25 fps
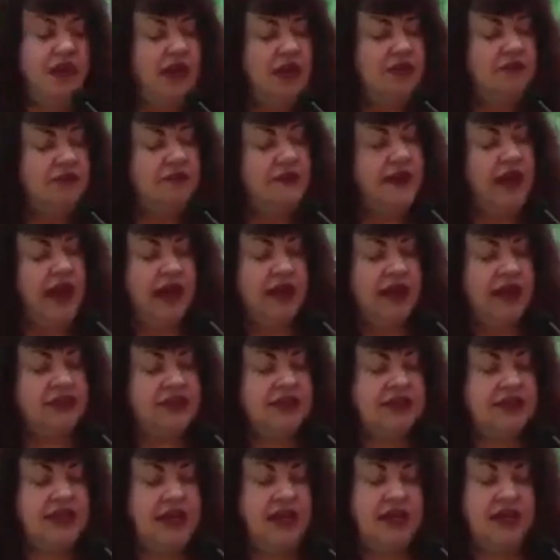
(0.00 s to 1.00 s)
In fact,
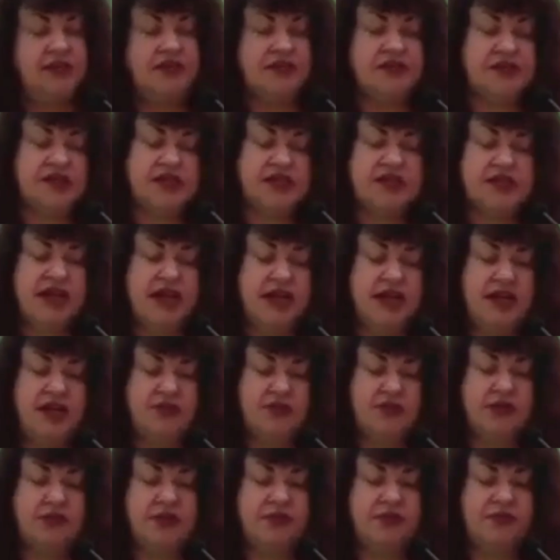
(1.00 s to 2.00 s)
today there's a tiny
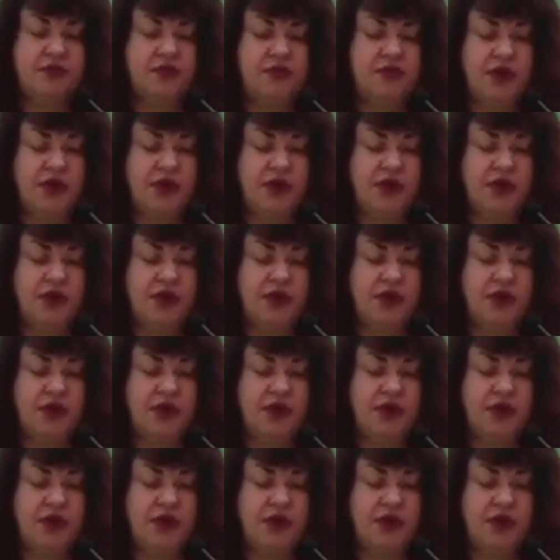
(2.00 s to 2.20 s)
group of